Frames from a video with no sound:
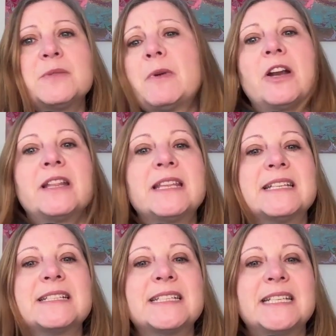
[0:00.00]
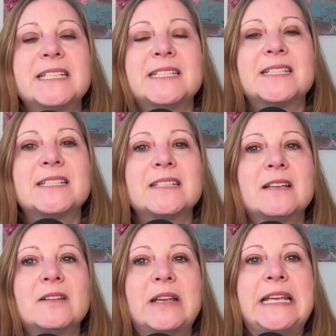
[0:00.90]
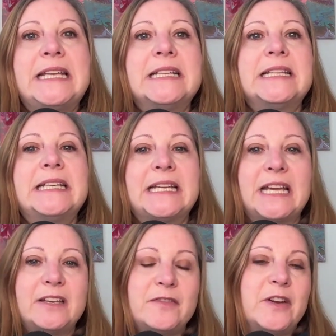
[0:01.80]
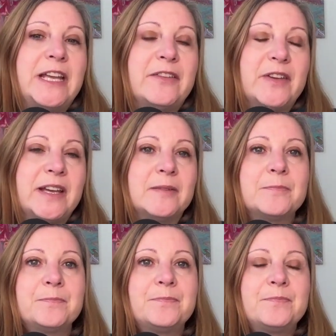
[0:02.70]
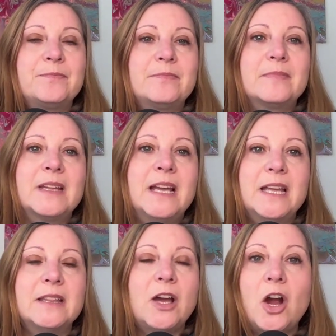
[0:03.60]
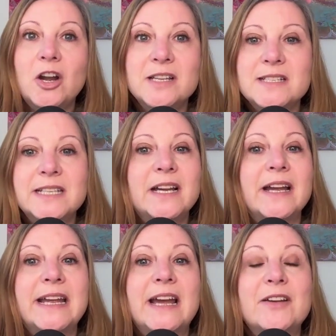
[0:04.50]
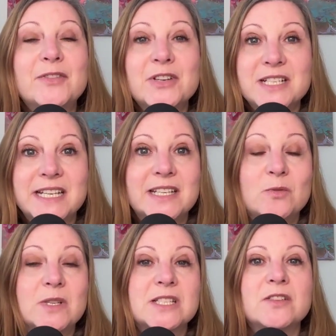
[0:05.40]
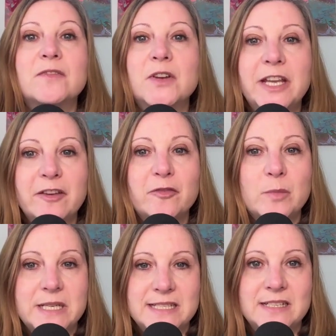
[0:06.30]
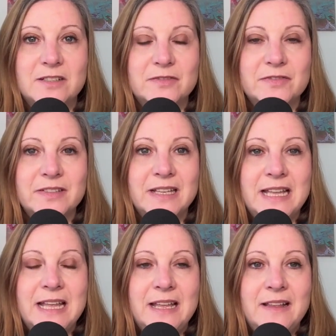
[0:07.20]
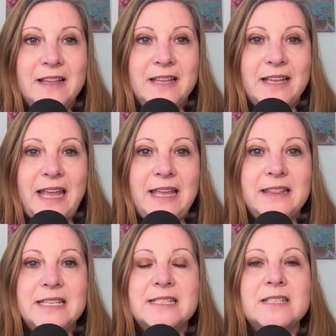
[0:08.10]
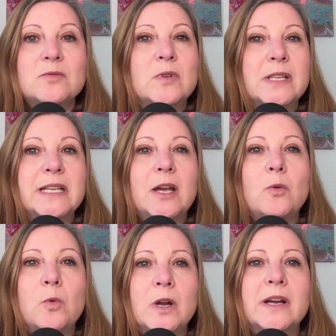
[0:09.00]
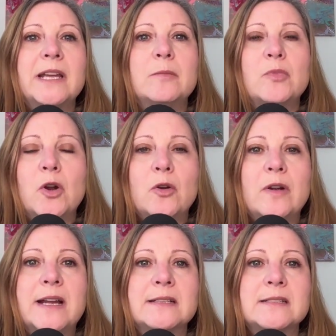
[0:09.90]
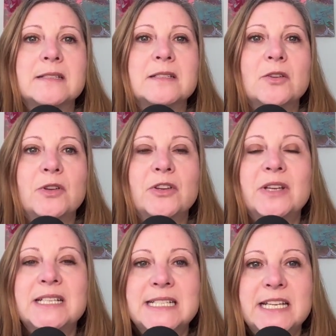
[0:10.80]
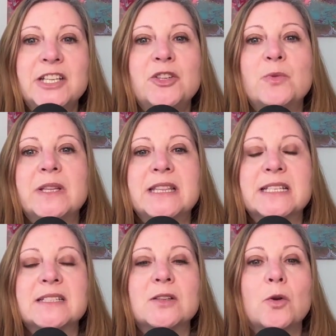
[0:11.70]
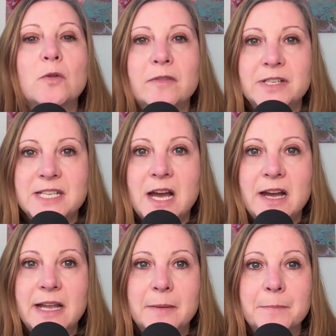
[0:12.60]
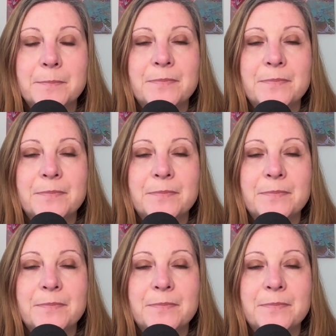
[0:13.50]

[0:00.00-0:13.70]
part of this is healing and forgiving. The hardest thing I ever did was to forgive myself. And this is really a work in progress. So you continue with this over time.